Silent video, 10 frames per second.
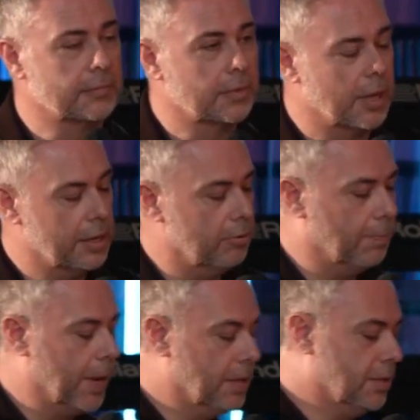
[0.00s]
And he
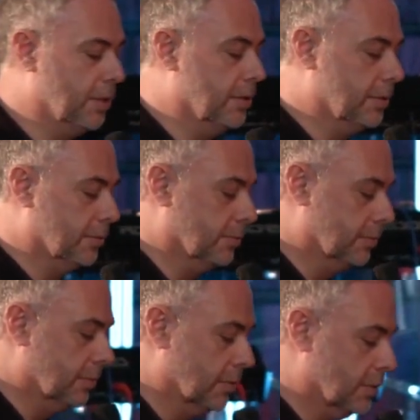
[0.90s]
repented
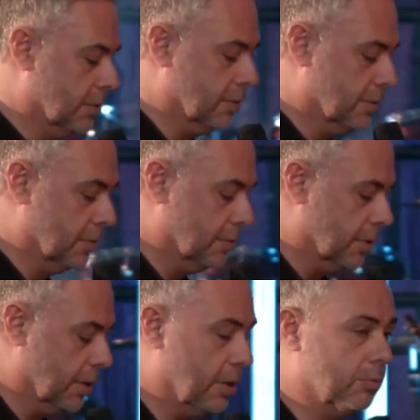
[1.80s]

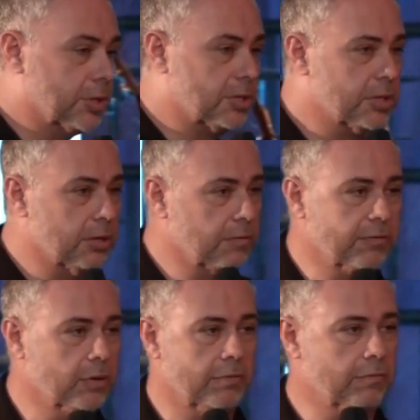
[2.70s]
he was still
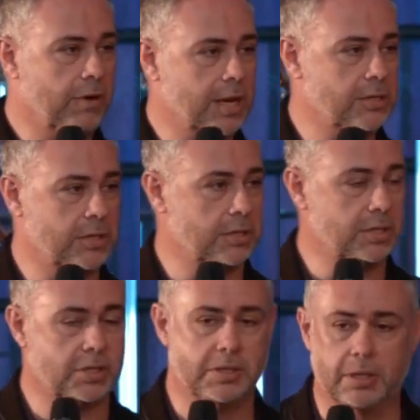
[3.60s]
full of rashes. He
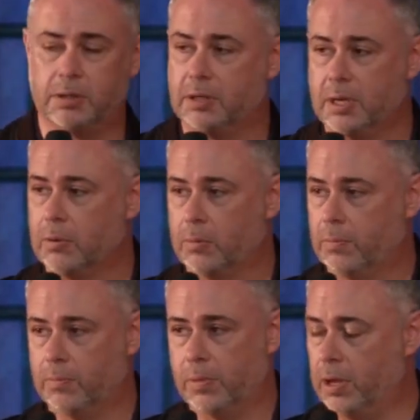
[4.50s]
still
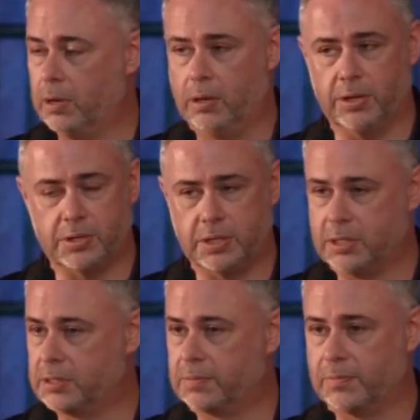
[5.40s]
lost
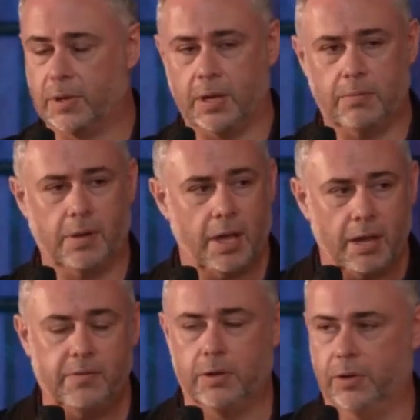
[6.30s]
his um,
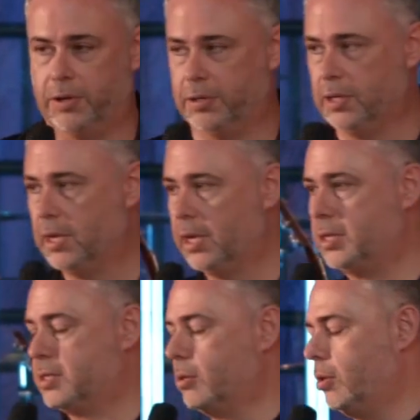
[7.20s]
livelihood. He'd
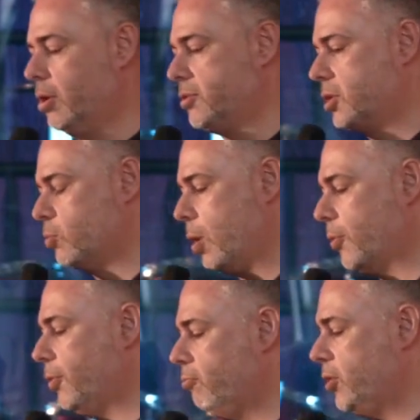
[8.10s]
still lost his wealth
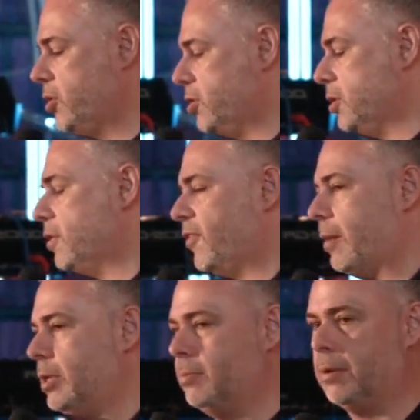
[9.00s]
and riches and his
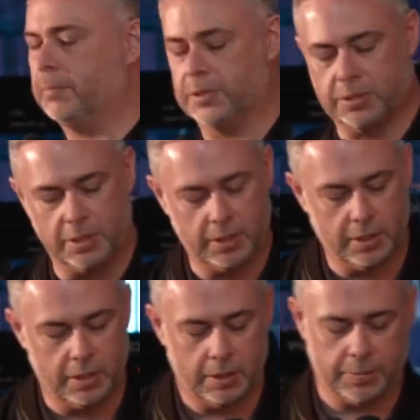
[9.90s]
family members.
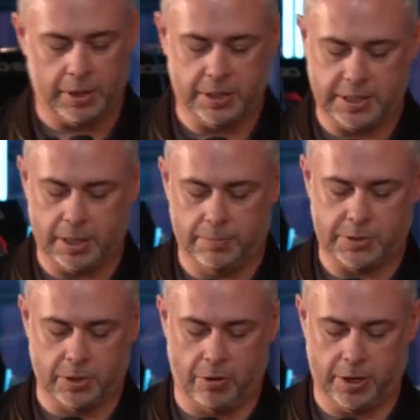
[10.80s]
But he said, I'm
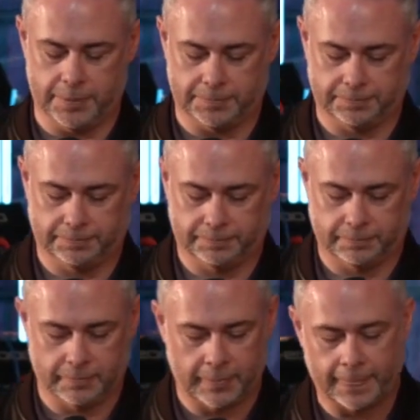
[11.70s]
sorry.
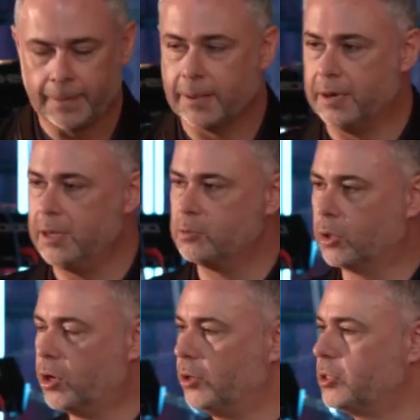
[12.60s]
And here's what
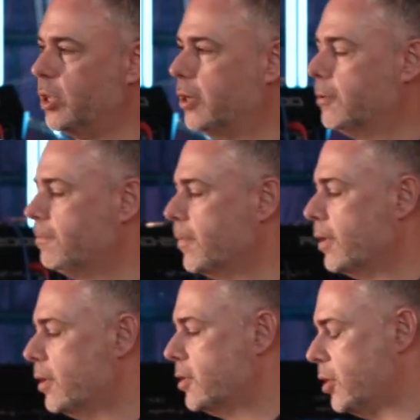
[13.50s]
God said
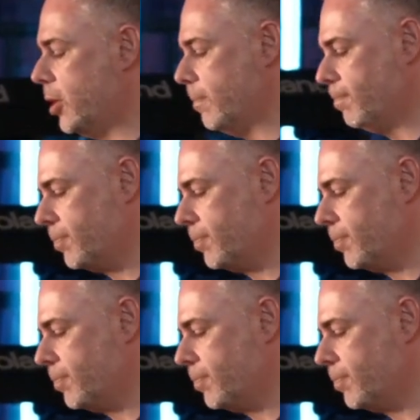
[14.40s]
to him